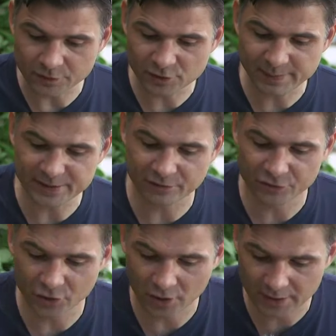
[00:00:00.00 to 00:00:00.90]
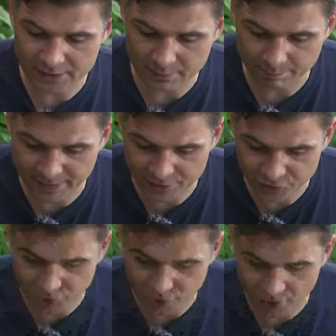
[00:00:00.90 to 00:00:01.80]
species of shark is the biggest
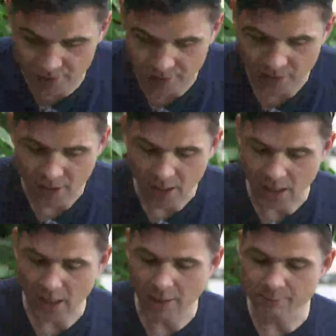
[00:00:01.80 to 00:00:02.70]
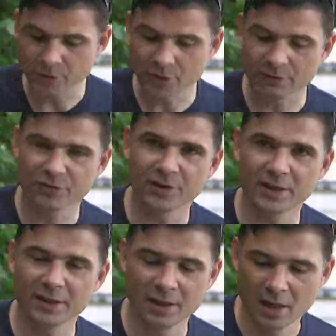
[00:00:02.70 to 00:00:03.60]
shark you have
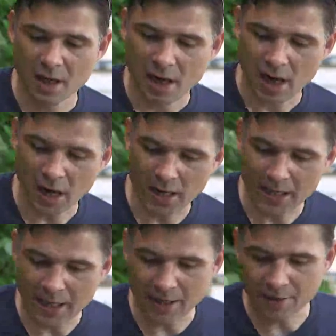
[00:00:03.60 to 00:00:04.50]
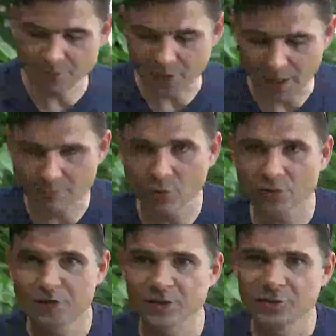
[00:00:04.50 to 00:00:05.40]
seen? I have
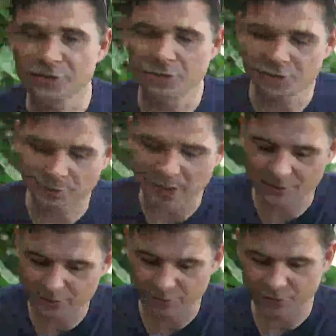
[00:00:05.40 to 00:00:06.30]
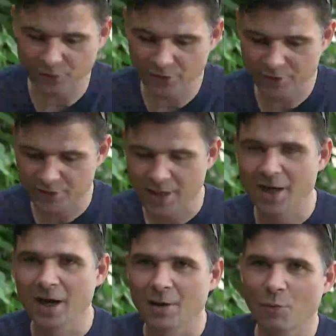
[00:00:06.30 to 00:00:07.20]
not seen huge amounts of different sharks.
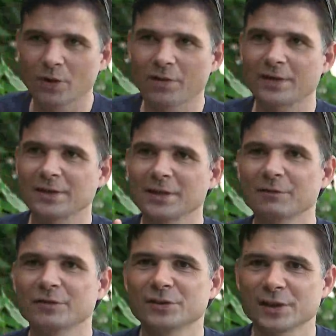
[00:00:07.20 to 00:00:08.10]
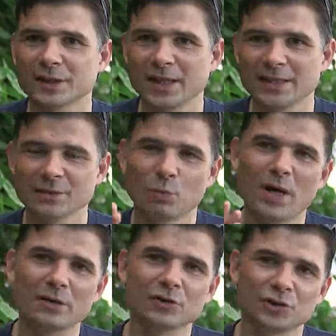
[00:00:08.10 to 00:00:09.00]
One of the things I'd love to see is a
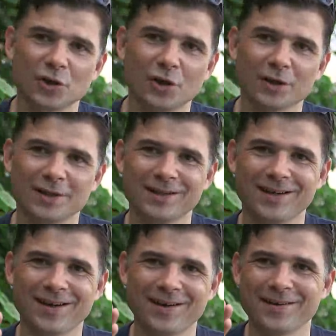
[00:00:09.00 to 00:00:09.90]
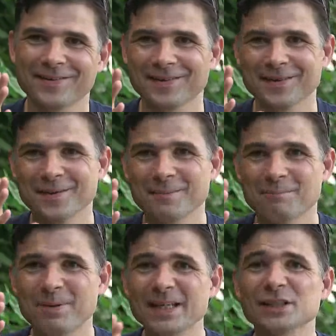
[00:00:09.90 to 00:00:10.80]
whale shark, the
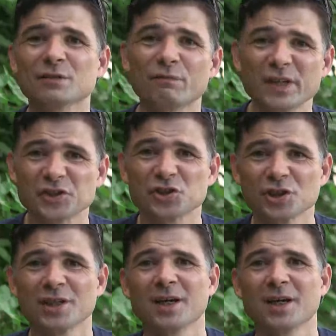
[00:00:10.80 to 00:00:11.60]
biggest fish